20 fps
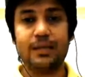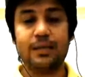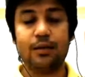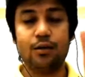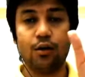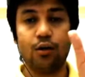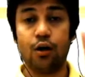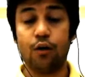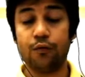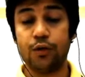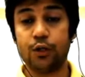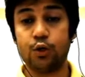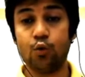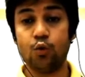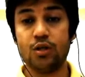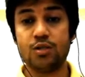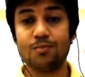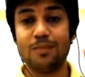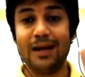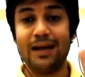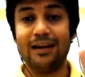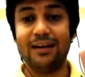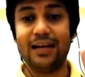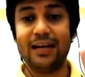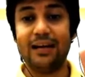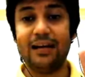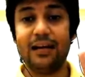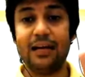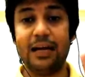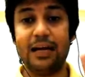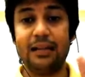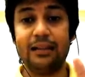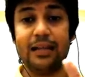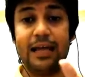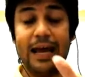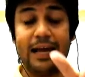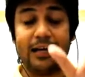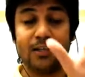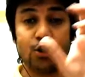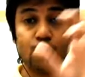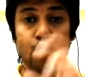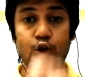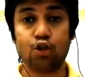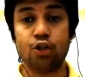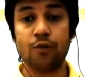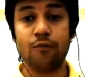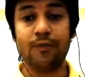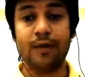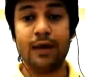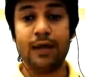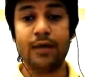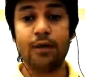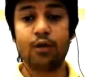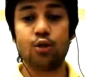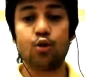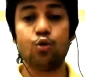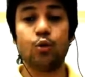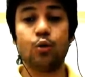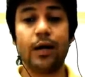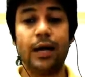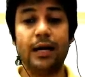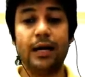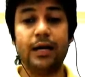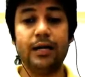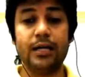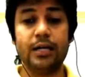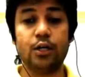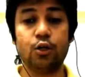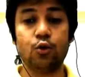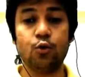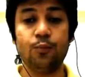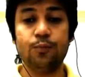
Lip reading: of the queue is maintained in the execution of NQ and DQ,